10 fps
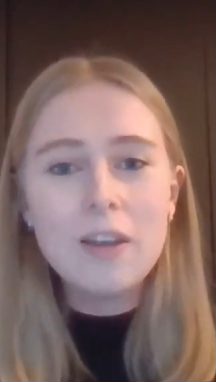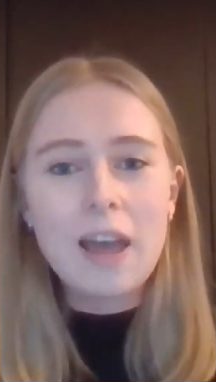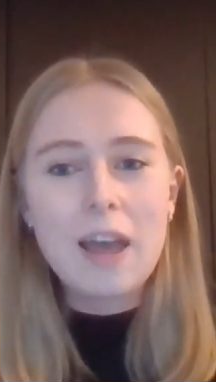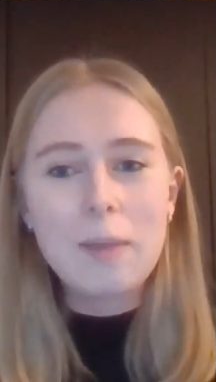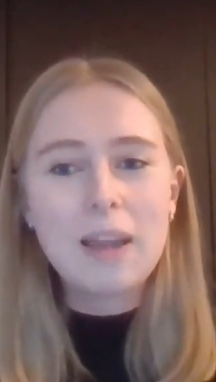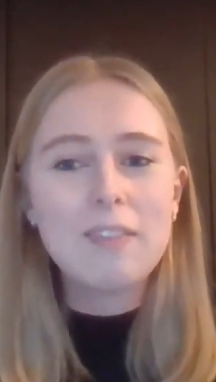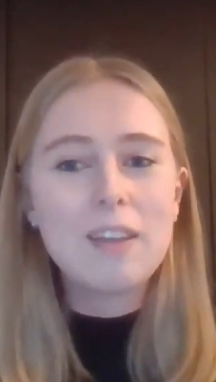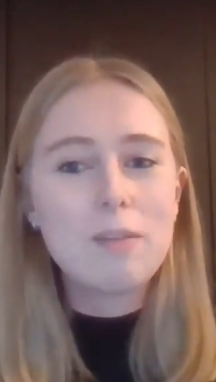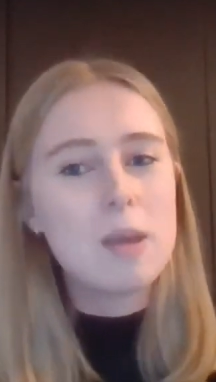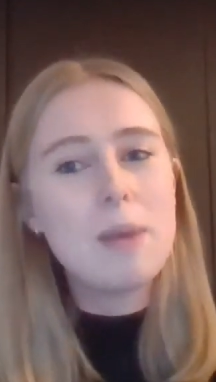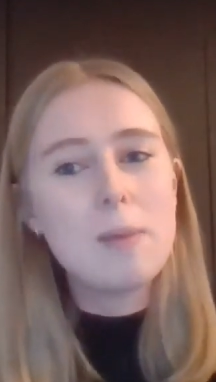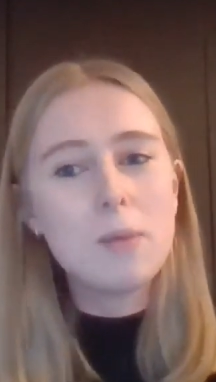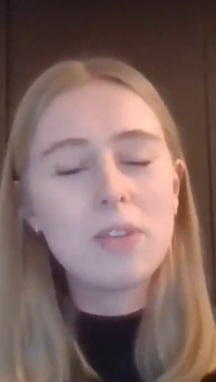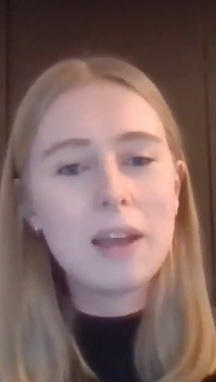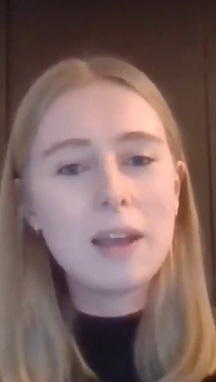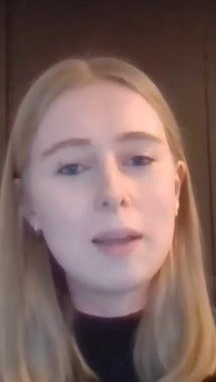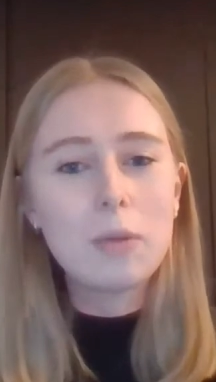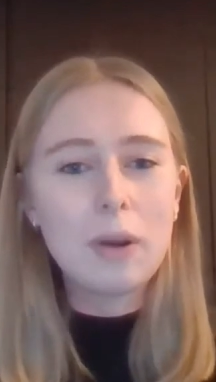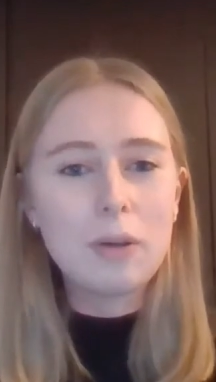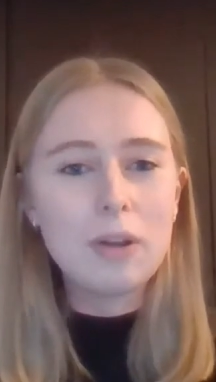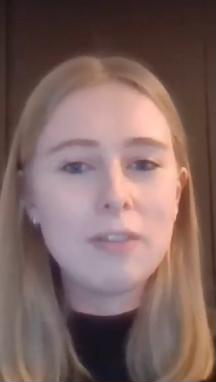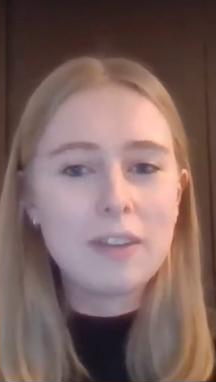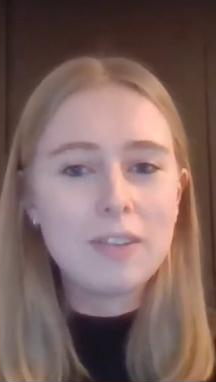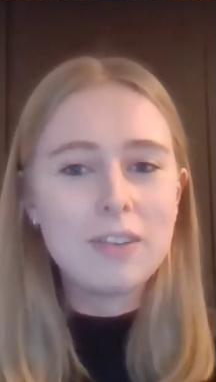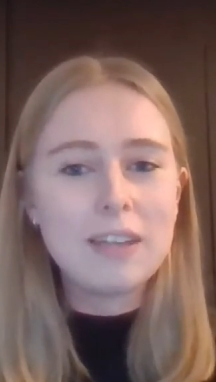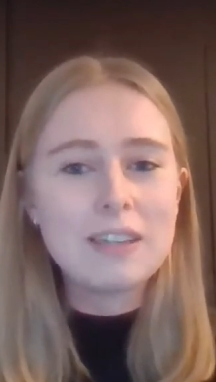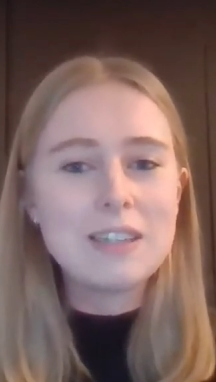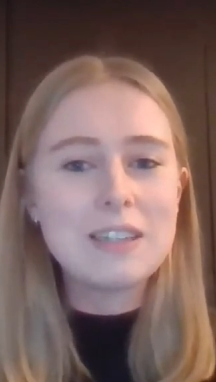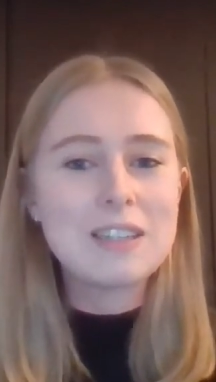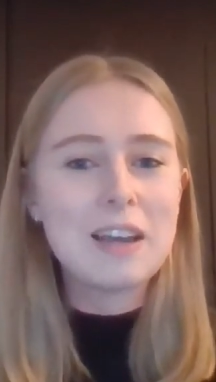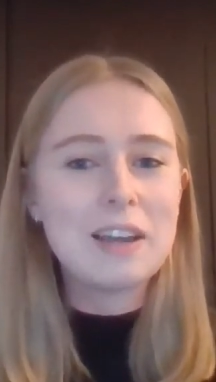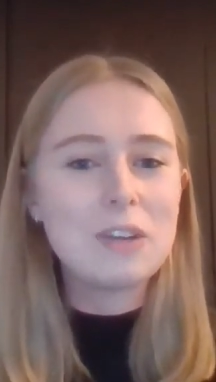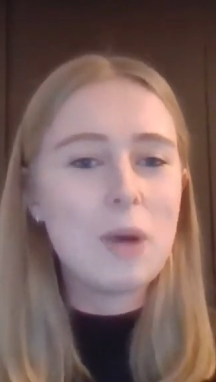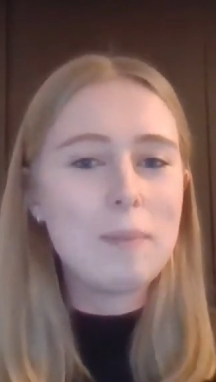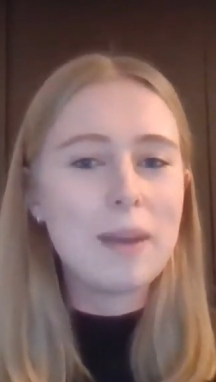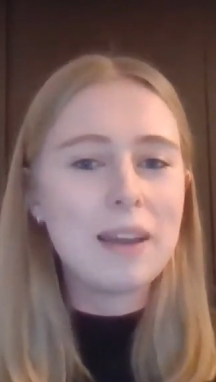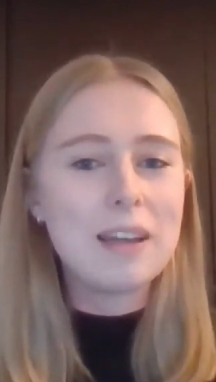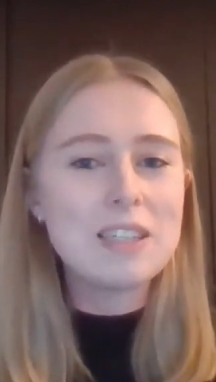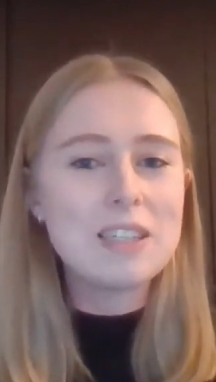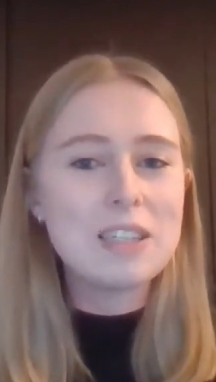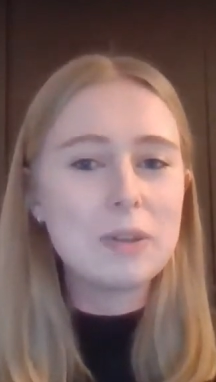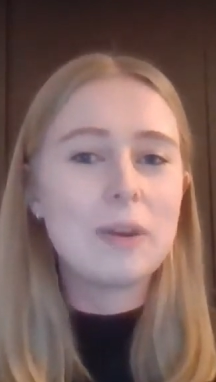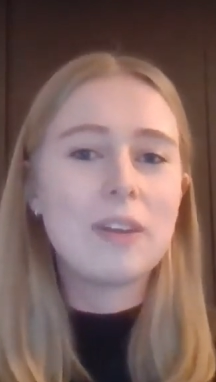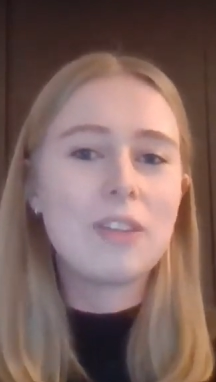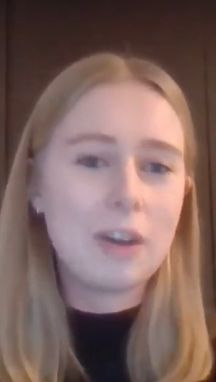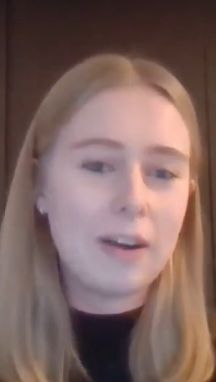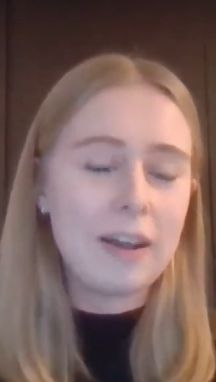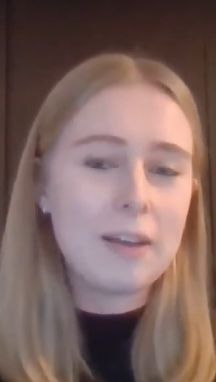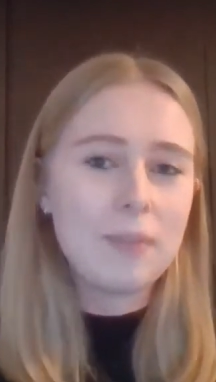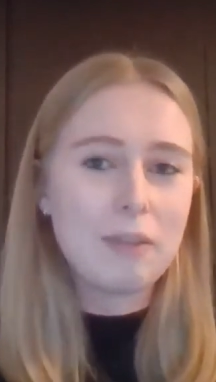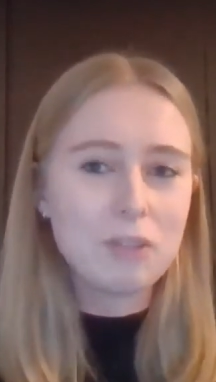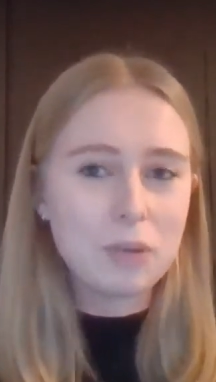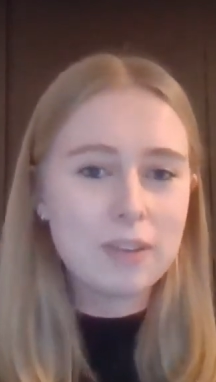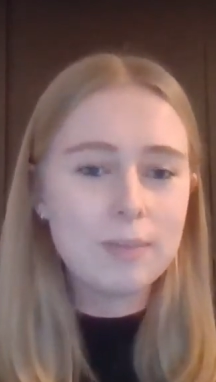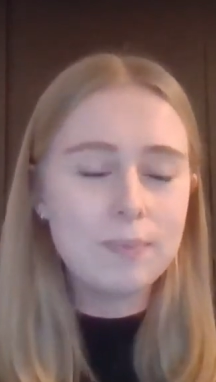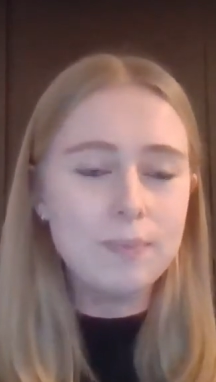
kind of giving me a bit more time throughout university to decide what I might like to do as a career afterwards.